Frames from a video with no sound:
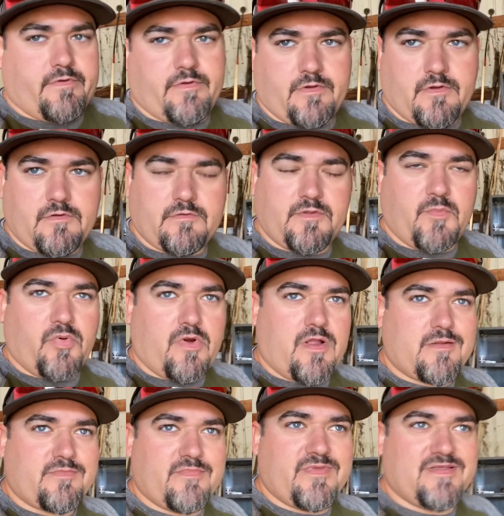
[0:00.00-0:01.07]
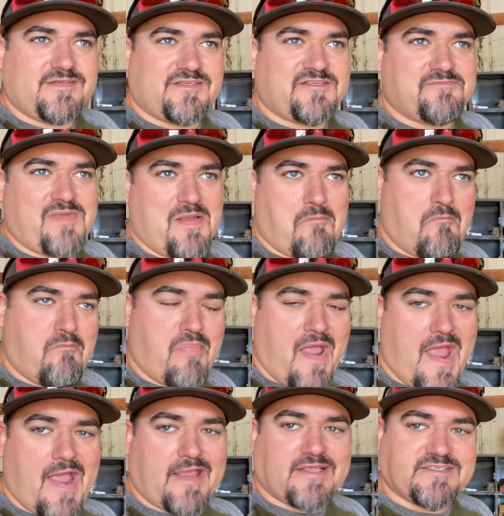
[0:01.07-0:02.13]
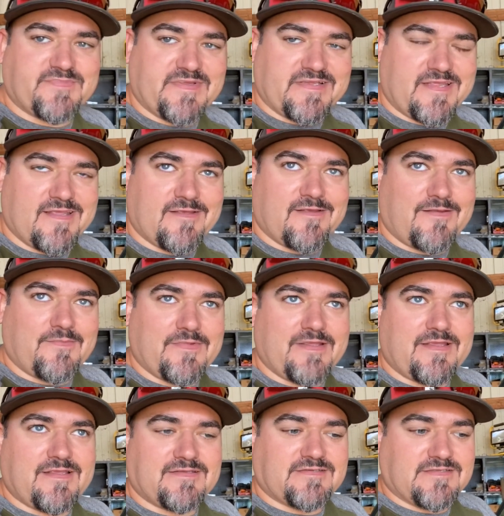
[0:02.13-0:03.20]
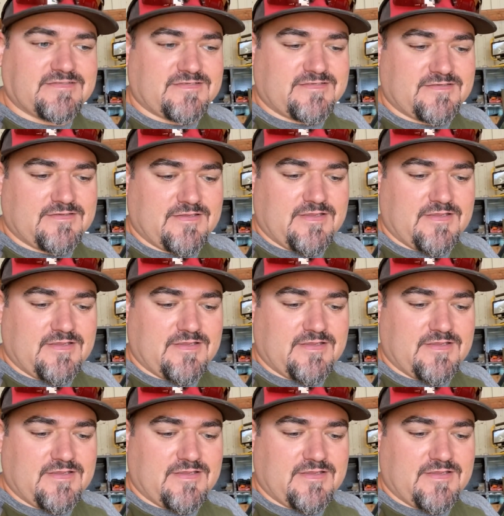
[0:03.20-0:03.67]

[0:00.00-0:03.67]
Only problem is my back has been killing me since